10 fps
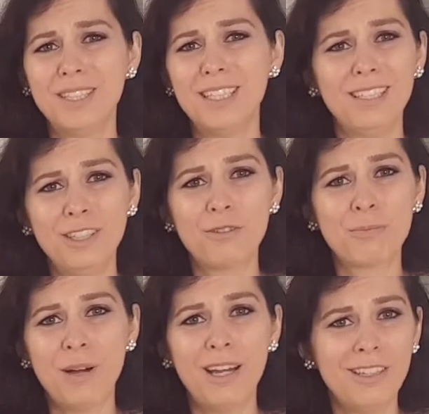Your
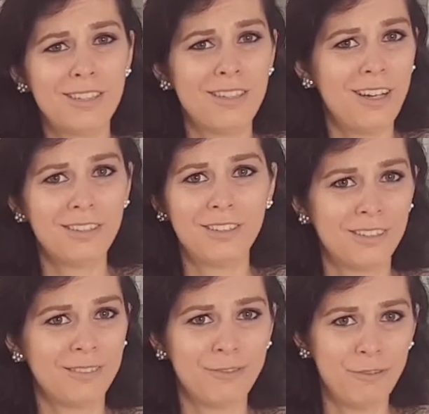body's not
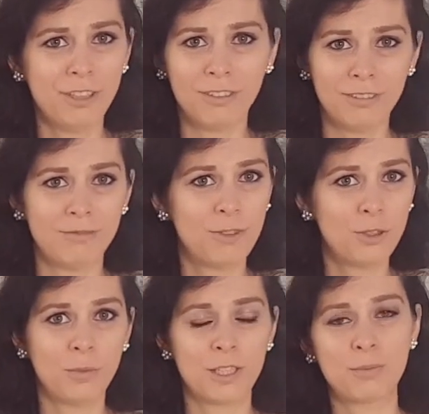gonna feel
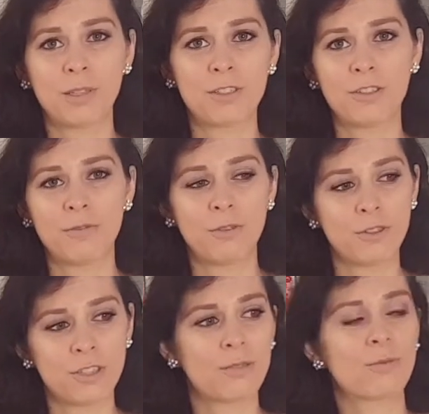too much pleasure if you're
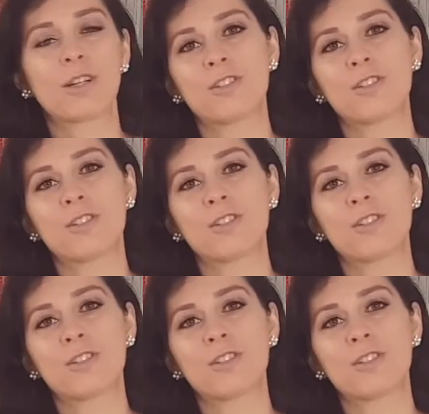just rushed